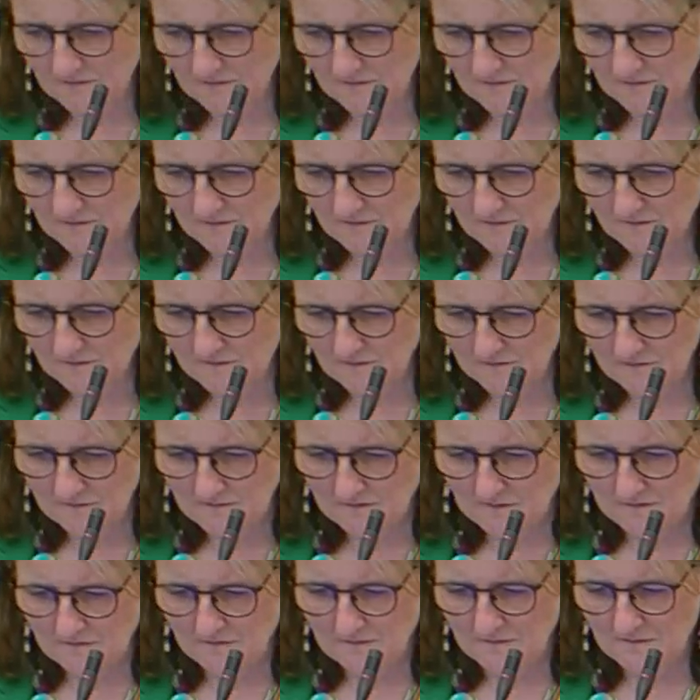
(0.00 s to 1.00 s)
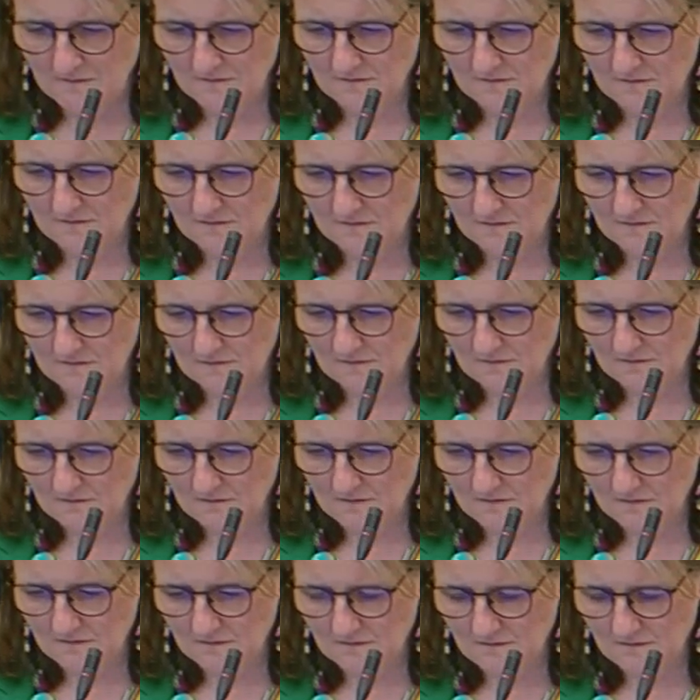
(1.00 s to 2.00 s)

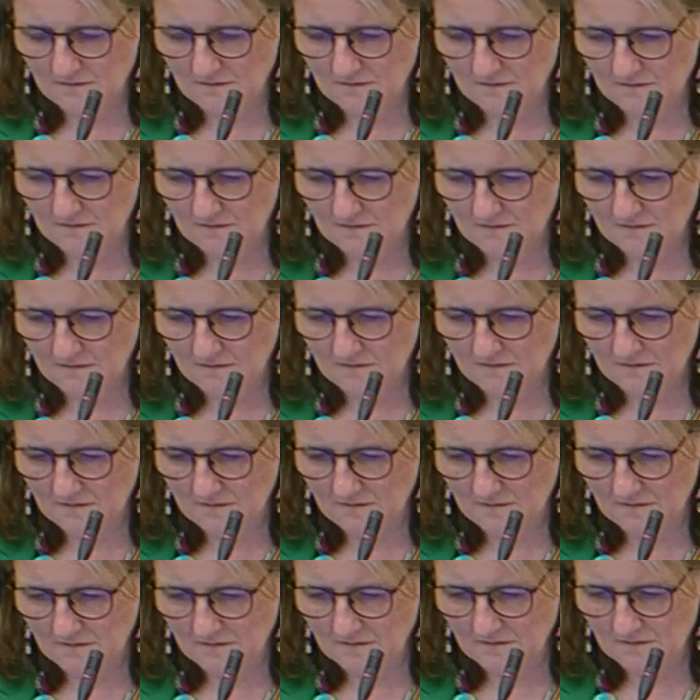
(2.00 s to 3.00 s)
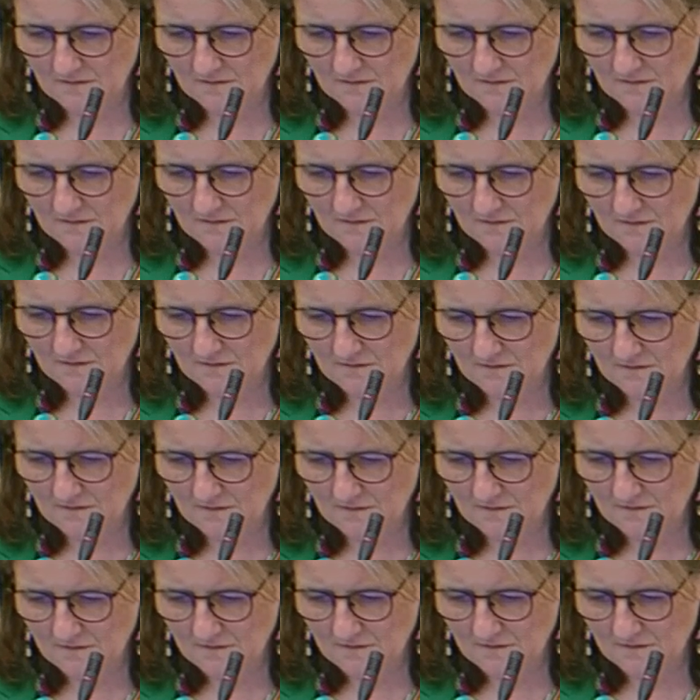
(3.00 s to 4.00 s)

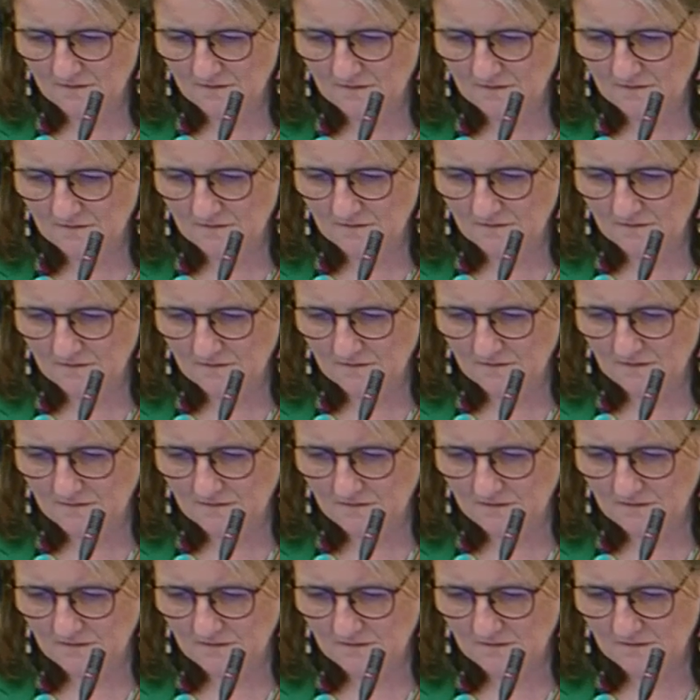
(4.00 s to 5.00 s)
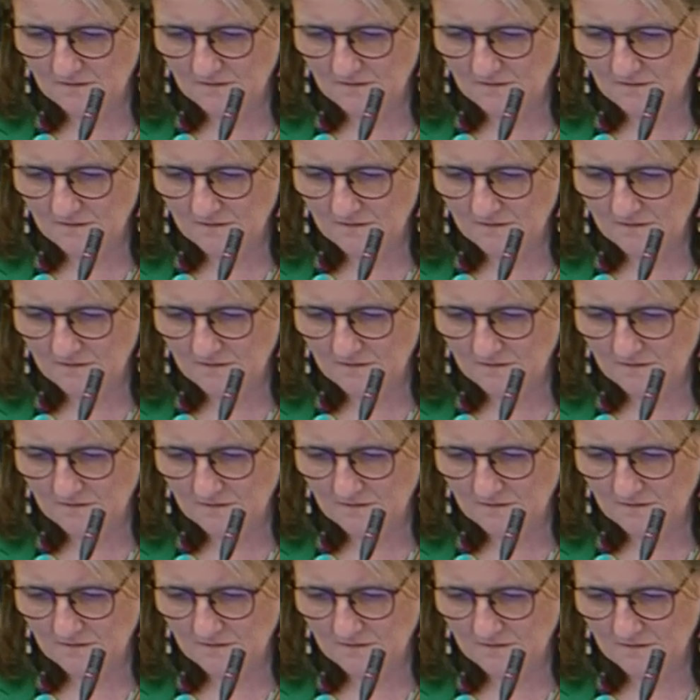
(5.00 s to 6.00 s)

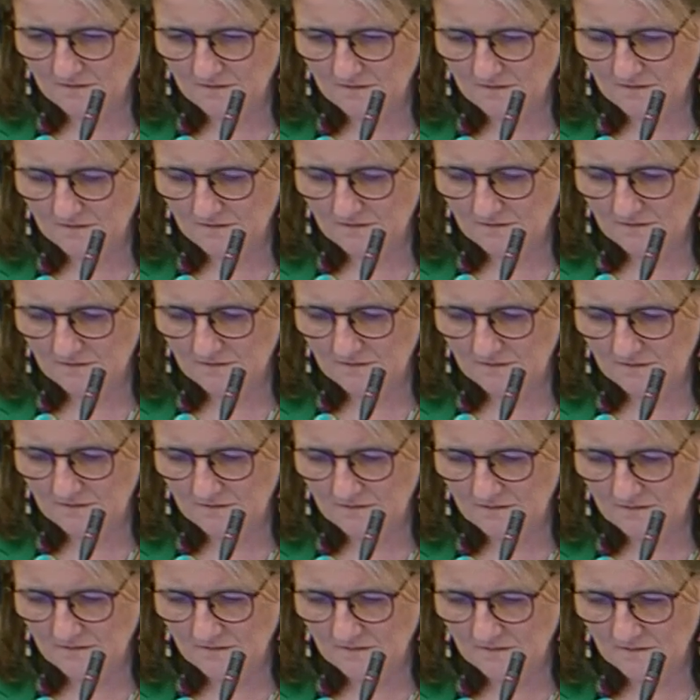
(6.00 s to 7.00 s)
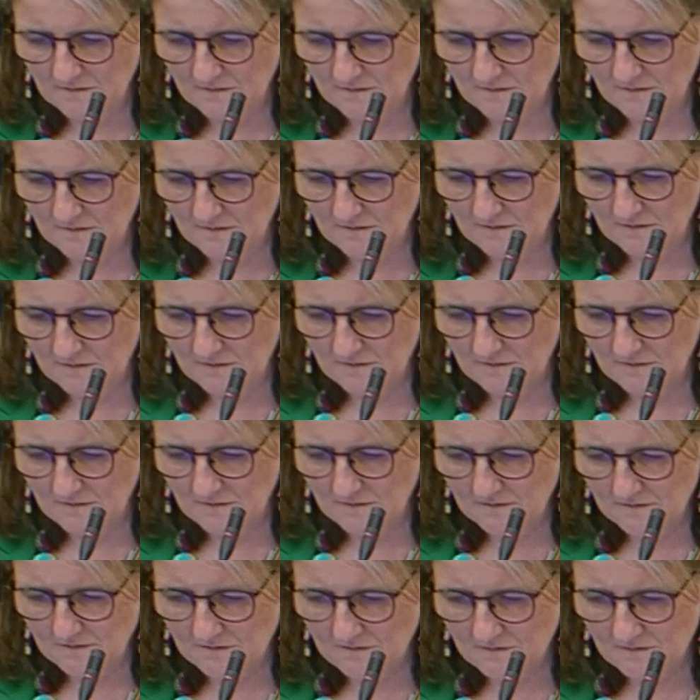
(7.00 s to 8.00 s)
[no speech]